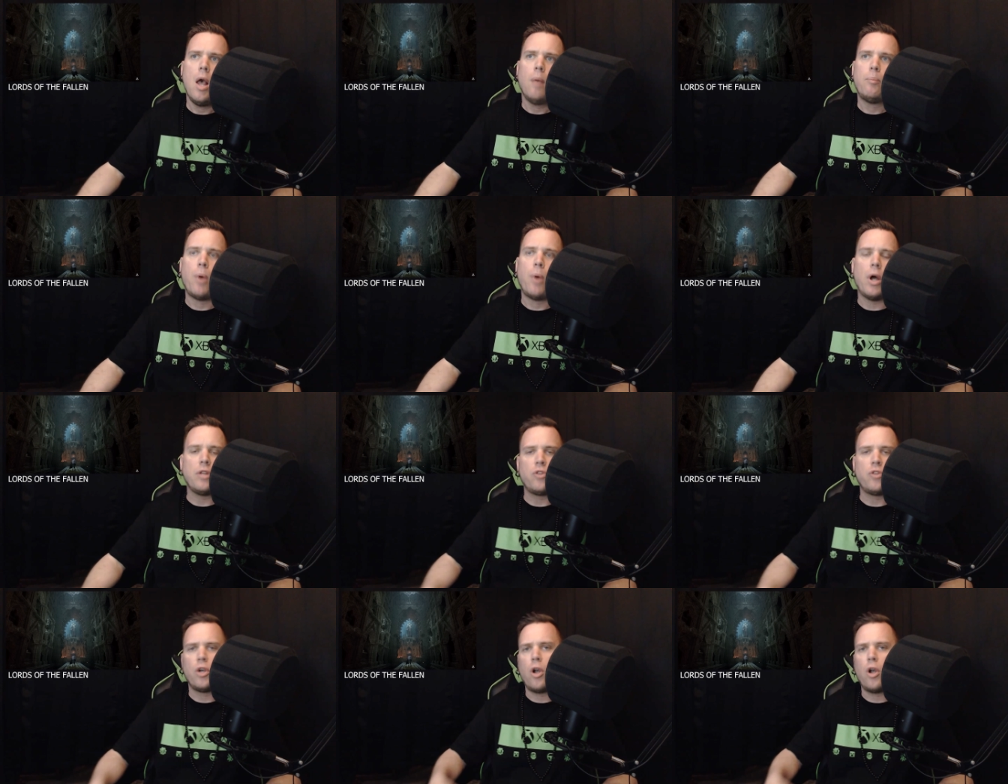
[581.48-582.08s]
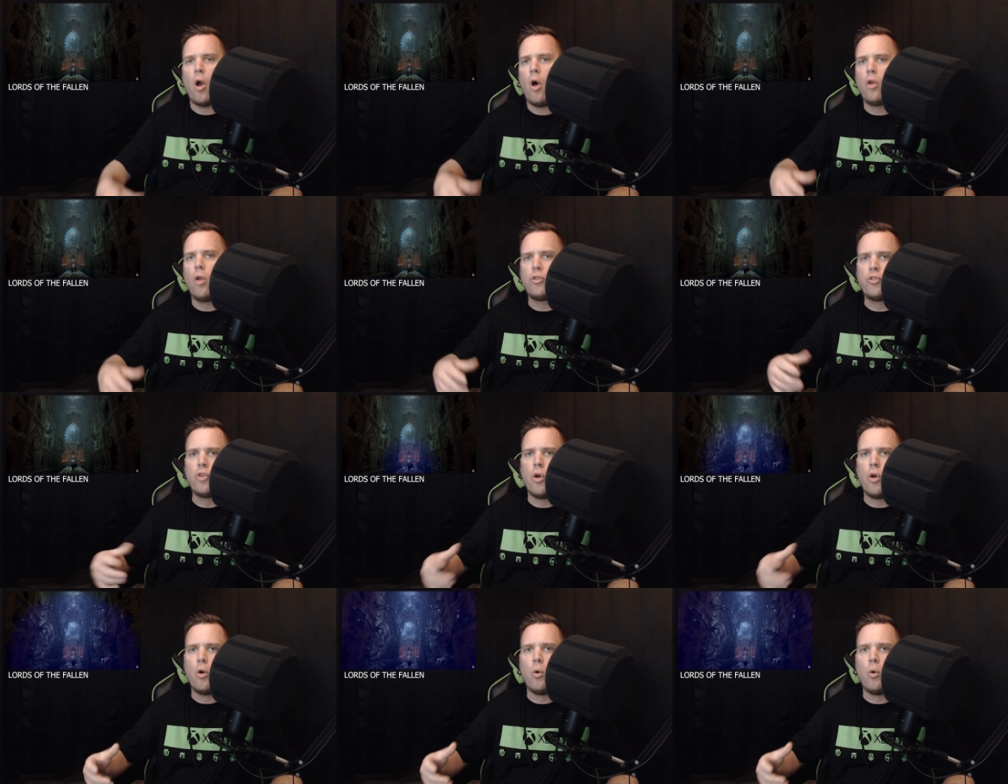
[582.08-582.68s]
but they're
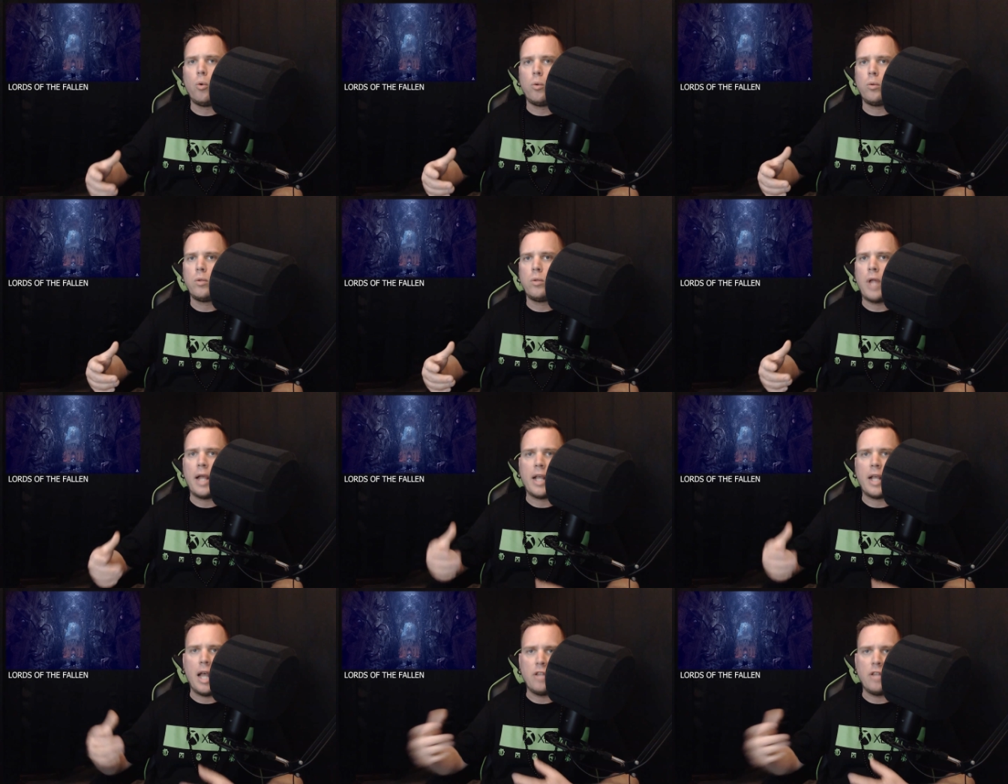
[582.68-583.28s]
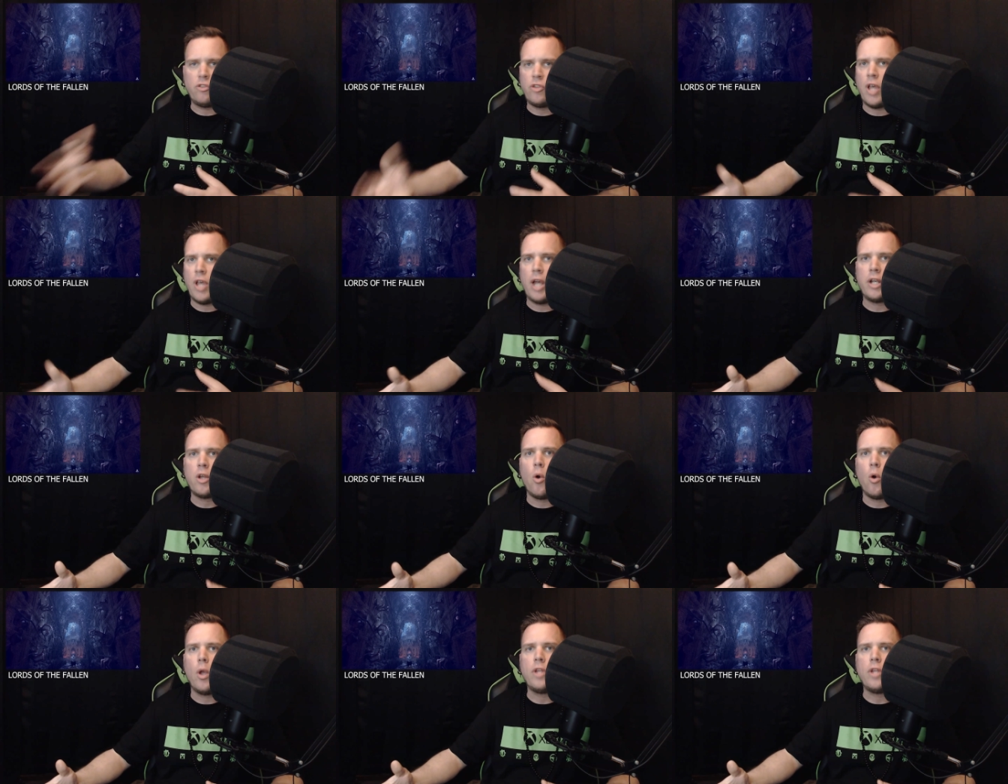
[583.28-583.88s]
also, like I
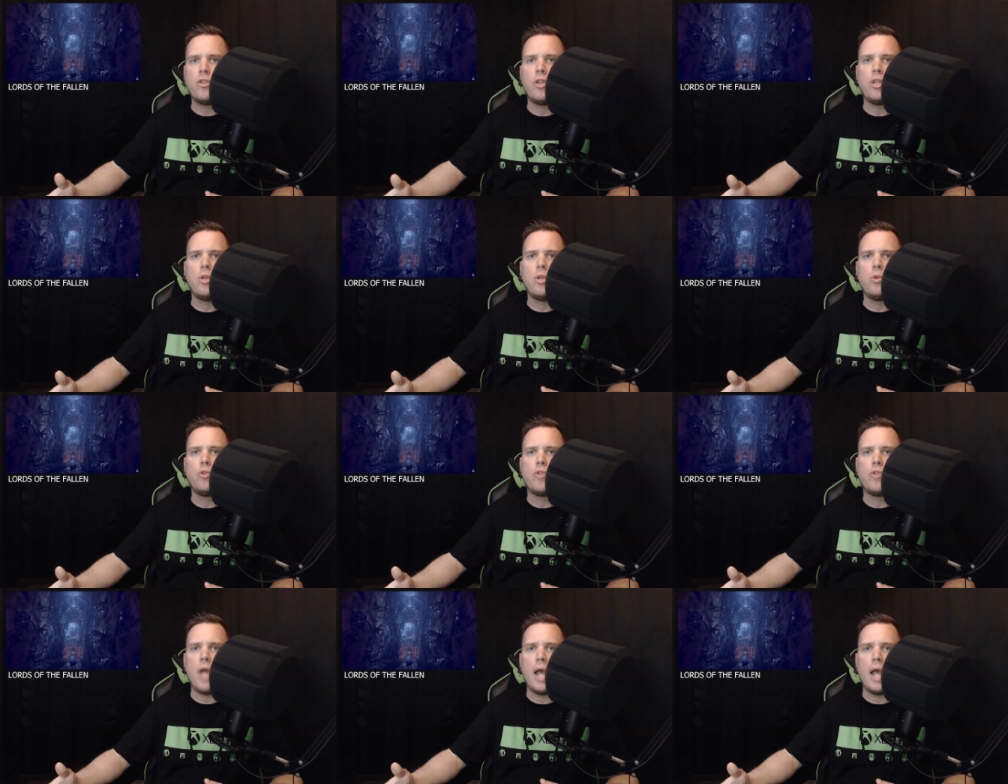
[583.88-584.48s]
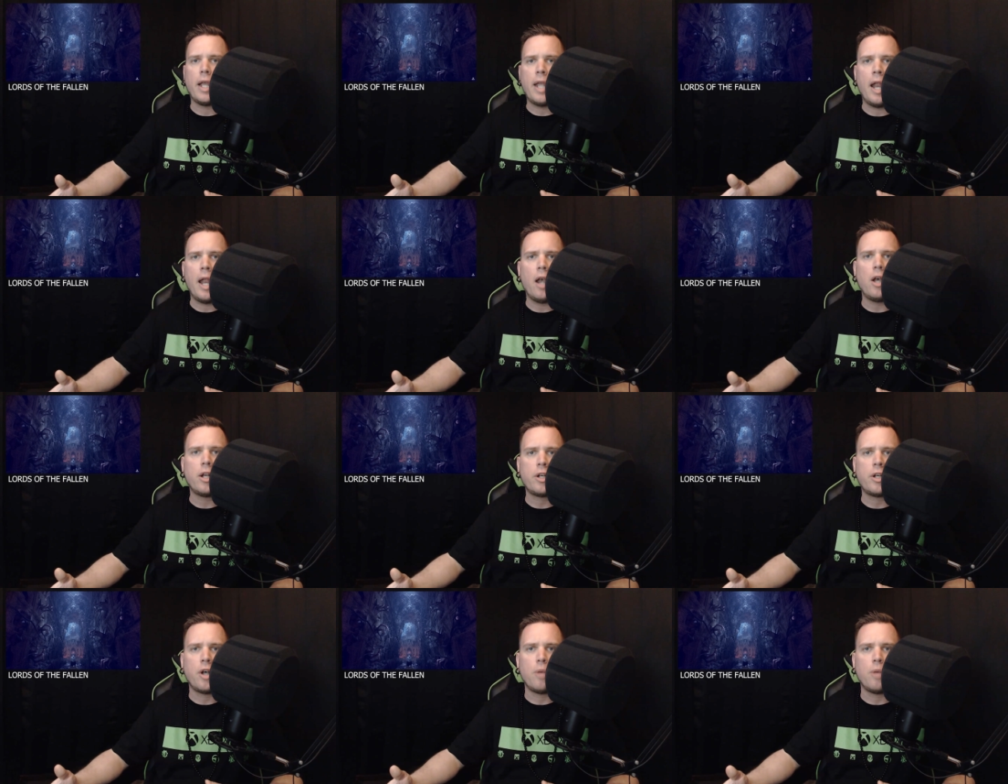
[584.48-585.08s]
said, going to use that
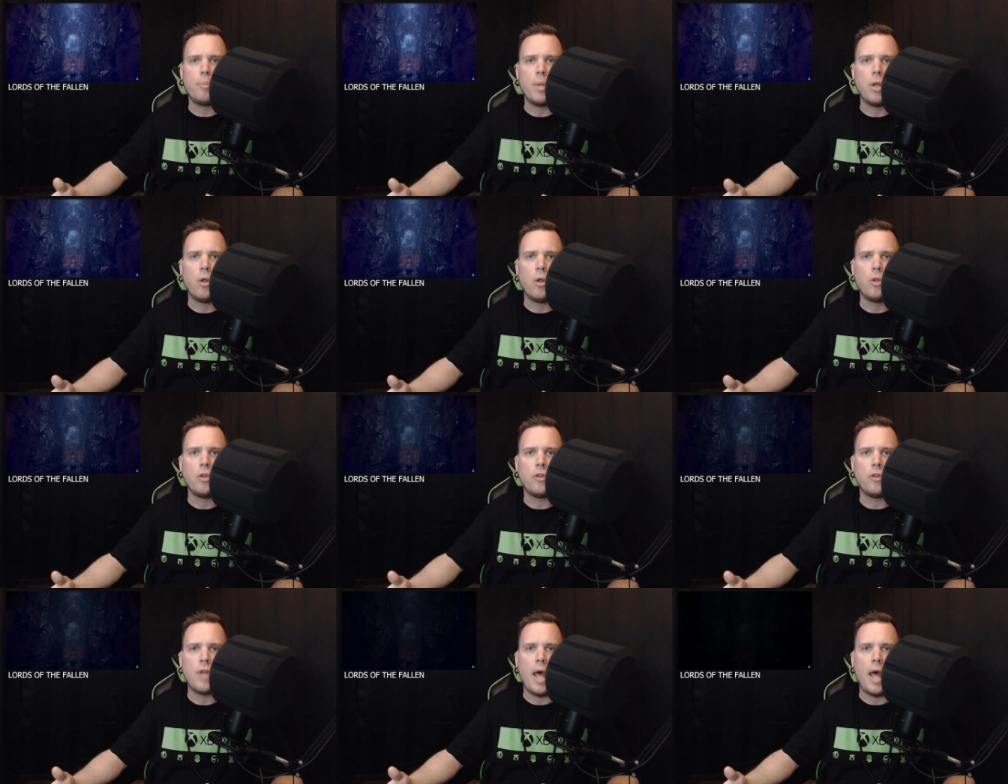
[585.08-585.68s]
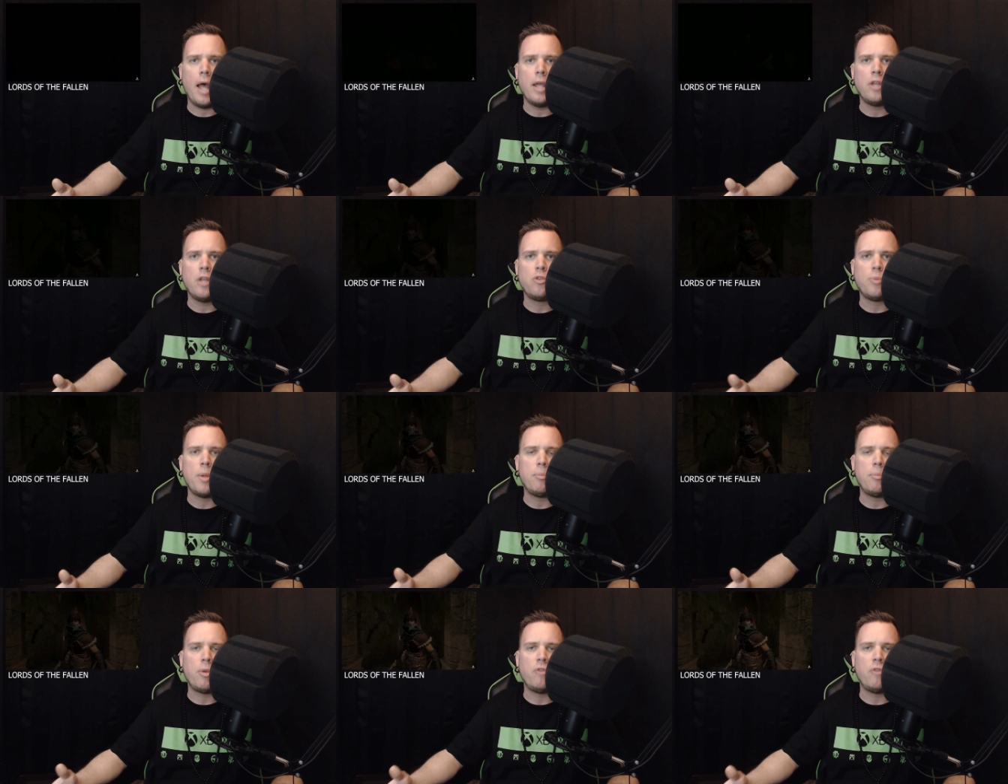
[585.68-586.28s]
character build that has
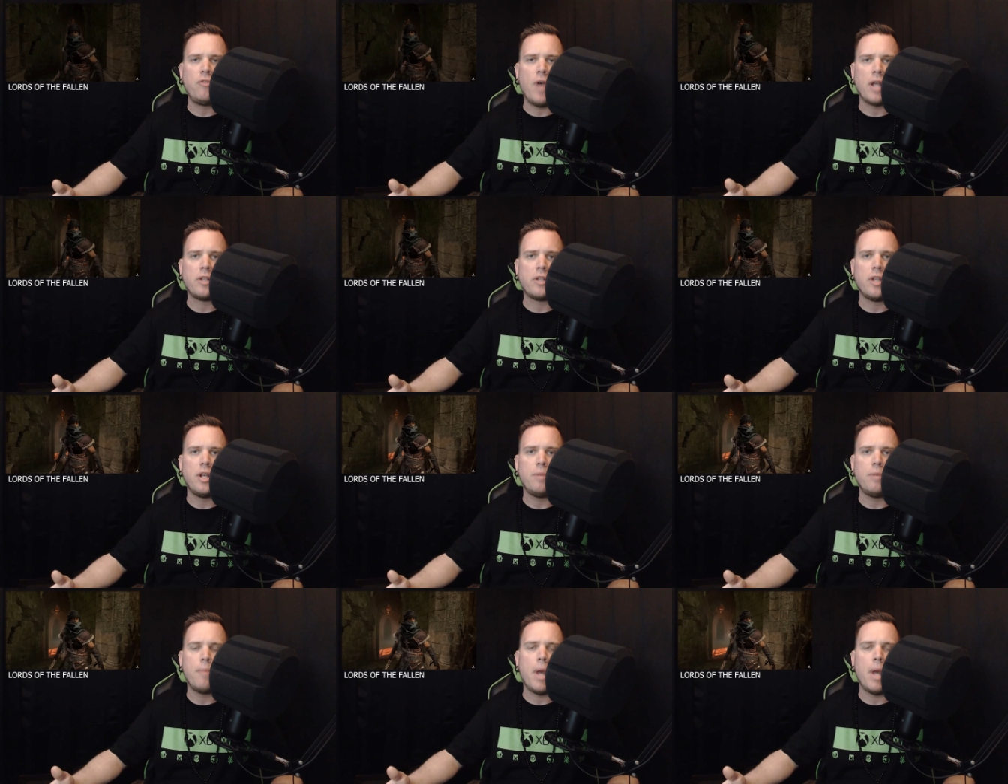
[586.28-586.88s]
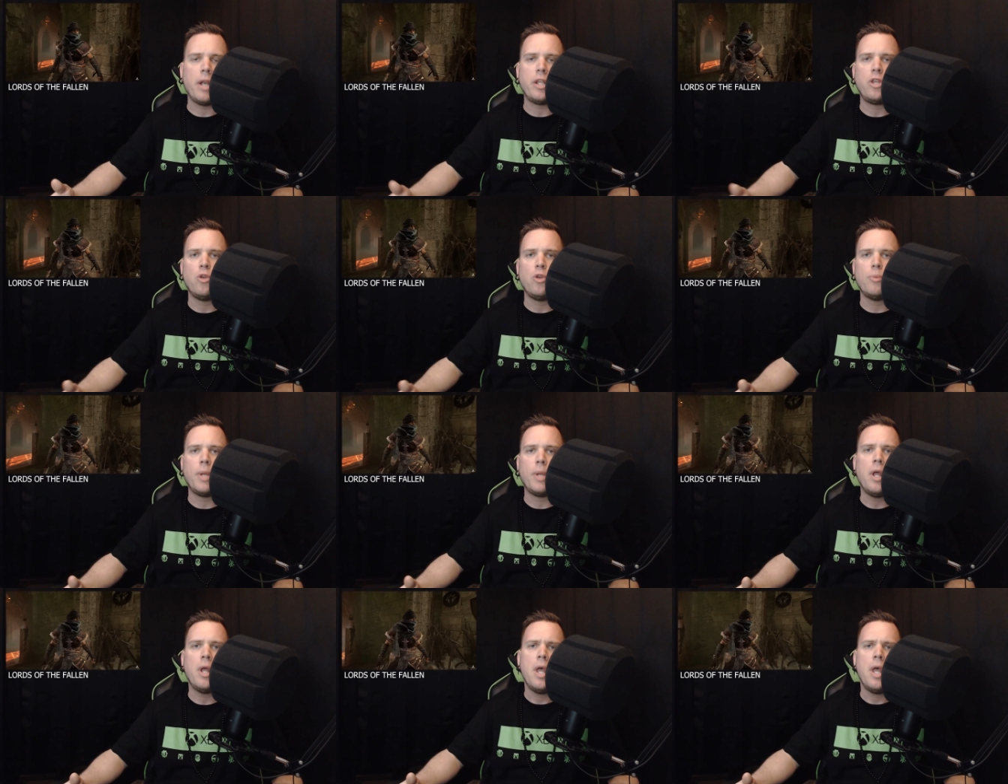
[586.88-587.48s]
been perfected in
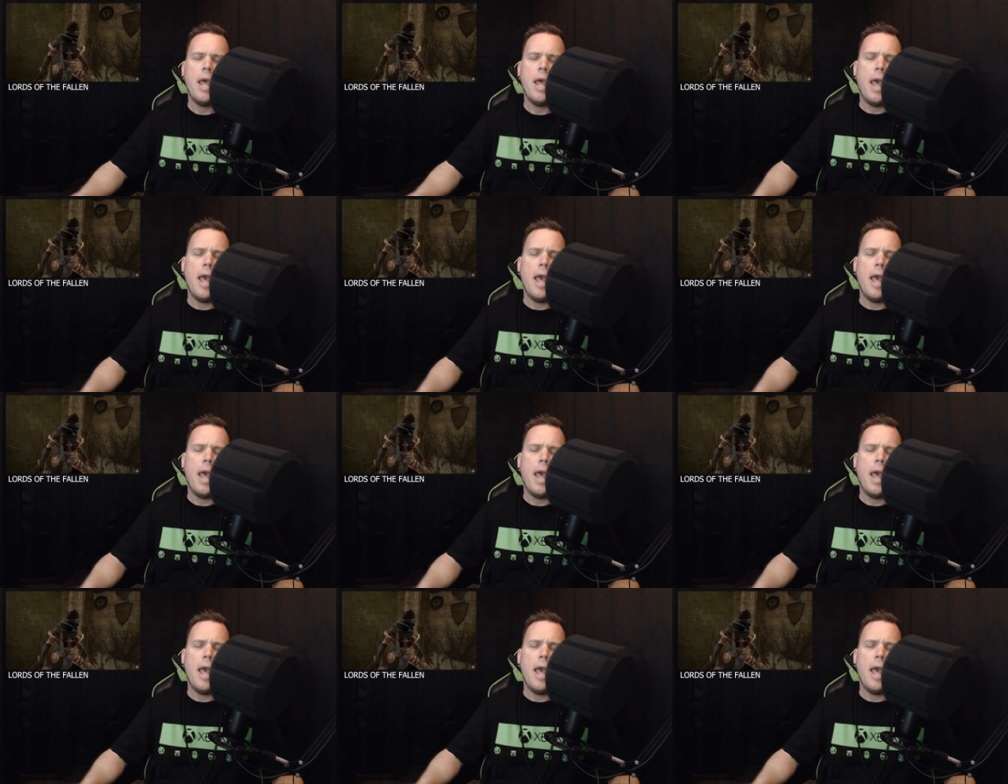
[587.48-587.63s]
MetaHuman.